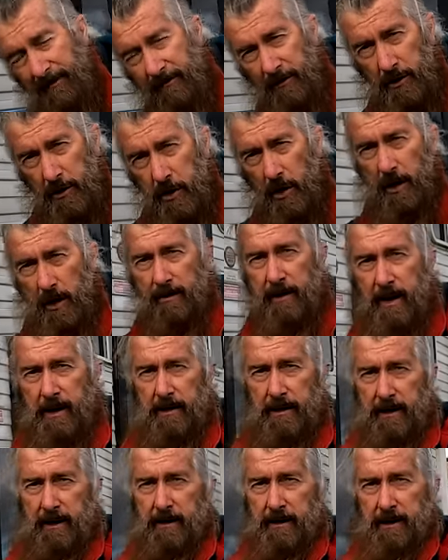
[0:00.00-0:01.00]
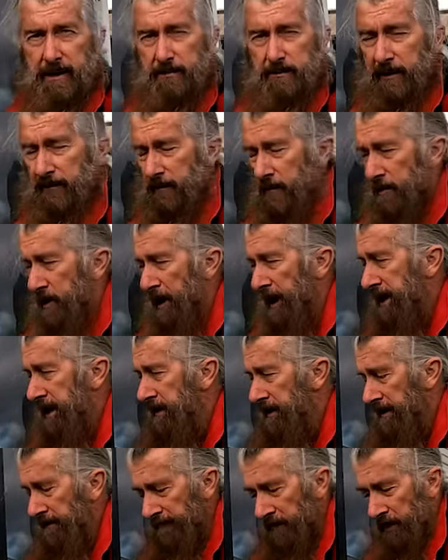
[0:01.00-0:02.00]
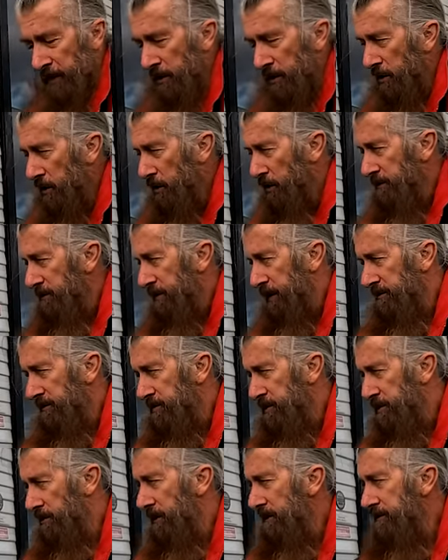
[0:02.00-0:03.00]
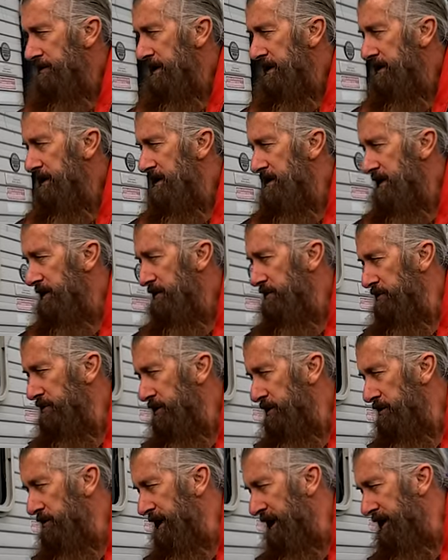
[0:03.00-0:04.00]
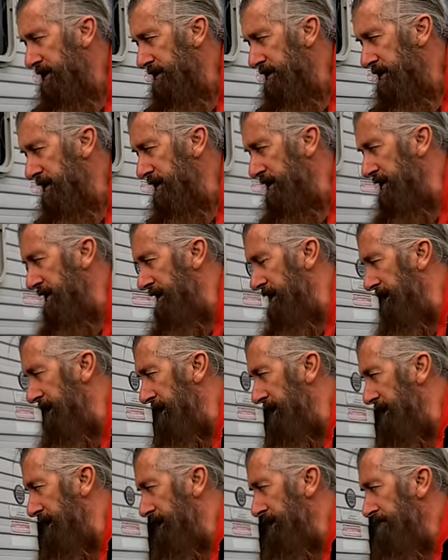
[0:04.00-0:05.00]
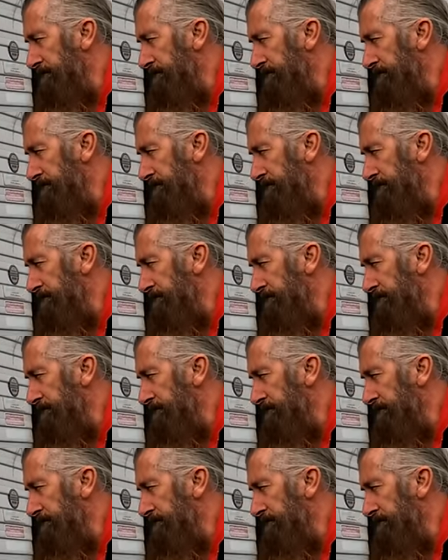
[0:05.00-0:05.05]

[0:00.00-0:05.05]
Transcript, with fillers: climb under there, that's a bit of a pain. But I'm sure I've seen this little doodad you can uh,